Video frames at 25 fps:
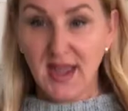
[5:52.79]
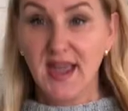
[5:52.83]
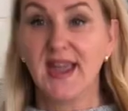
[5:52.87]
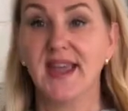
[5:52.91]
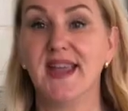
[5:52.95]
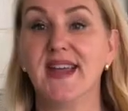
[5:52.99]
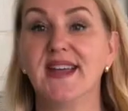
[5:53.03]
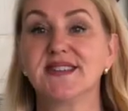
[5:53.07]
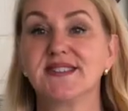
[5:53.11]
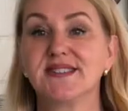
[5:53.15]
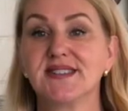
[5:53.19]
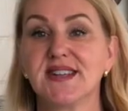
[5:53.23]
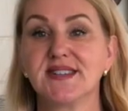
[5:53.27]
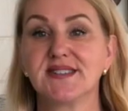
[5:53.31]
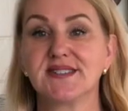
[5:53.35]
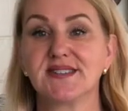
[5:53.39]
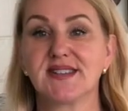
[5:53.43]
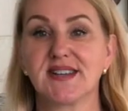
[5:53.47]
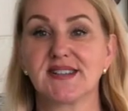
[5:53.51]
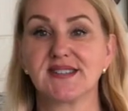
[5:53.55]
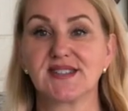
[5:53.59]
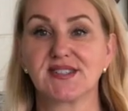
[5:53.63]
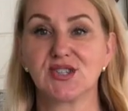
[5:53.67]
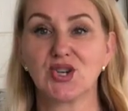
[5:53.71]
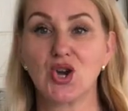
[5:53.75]
it
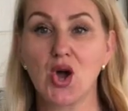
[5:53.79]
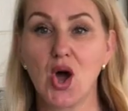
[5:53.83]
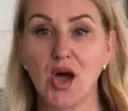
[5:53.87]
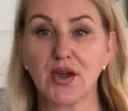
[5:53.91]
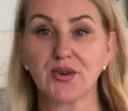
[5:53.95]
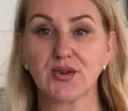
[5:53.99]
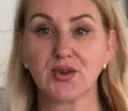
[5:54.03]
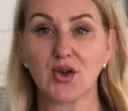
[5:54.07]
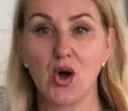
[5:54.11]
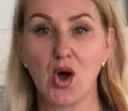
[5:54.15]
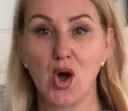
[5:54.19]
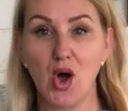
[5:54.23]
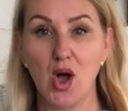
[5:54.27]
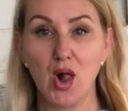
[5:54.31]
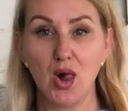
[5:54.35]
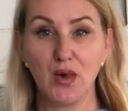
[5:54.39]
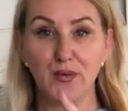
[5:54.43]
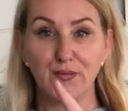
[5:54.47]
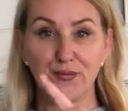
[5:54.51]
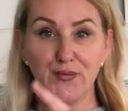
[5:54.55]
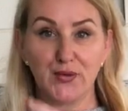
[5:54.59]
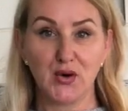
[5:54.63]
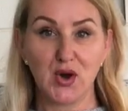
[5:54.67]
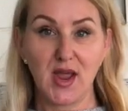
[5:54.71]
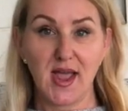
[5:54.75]
does not call
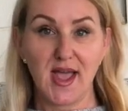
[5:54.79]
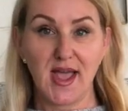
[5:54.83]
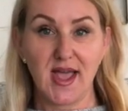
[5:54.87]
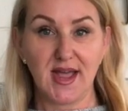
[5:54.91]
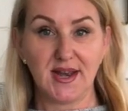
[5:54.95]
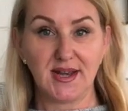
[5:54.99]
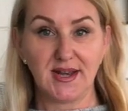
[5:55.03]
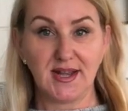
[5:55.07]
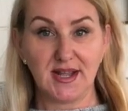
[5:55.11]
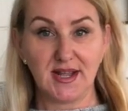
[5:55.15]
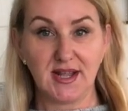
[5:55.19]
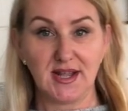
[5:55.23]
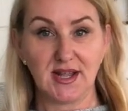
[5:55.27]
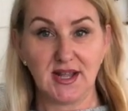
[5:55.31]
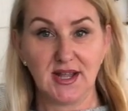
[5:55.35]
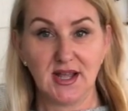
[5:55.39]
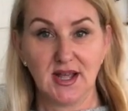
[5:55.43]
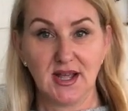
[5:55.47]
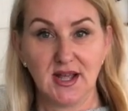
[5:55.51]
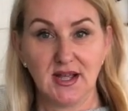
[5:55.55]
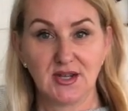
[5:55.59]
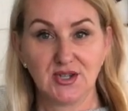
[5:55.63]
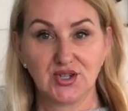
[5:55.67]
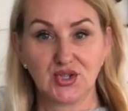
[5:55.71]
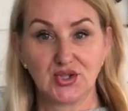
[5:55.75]
for any
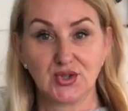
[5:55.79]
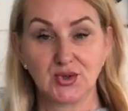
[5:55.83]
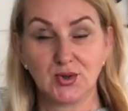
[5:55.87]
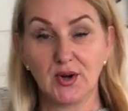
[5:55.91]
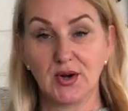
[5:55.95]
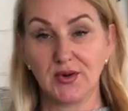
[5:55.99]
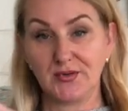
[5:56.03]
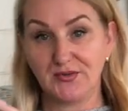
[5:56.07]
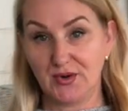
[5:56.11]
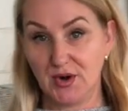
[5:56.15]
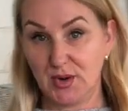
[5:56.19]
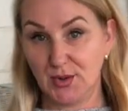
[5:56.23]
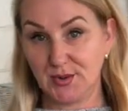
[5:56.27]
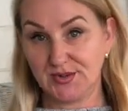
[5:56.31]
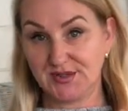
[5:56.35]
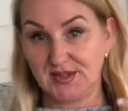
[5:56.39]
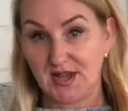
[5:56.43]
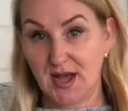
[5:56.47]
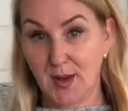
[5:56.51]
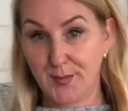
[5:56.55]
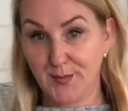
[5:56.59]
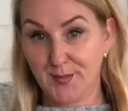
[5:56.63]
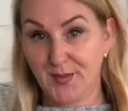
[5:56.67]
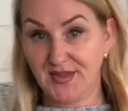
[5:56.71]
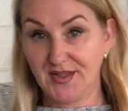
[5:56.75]
short rows
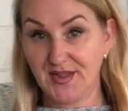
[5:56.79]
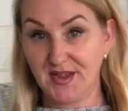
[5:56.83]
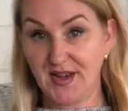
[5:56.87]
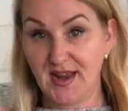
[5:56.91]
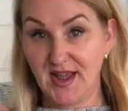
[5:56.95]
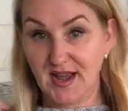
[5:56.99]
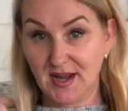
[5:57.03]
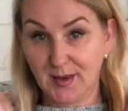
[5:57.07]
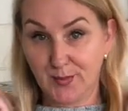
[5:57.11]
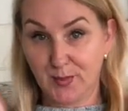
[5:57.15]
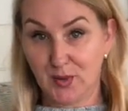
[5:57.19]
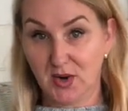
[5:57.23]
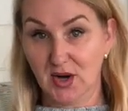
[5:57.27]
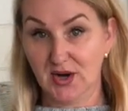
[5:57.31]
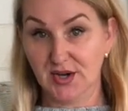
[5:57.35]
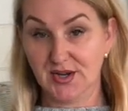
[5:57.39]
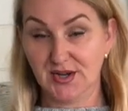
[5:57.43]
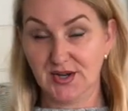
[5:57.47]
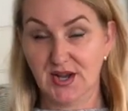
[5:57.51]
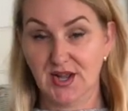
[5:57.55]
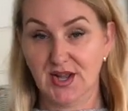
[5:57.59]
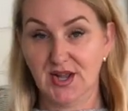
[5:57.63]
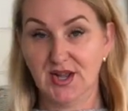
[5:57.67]
up in the neck part,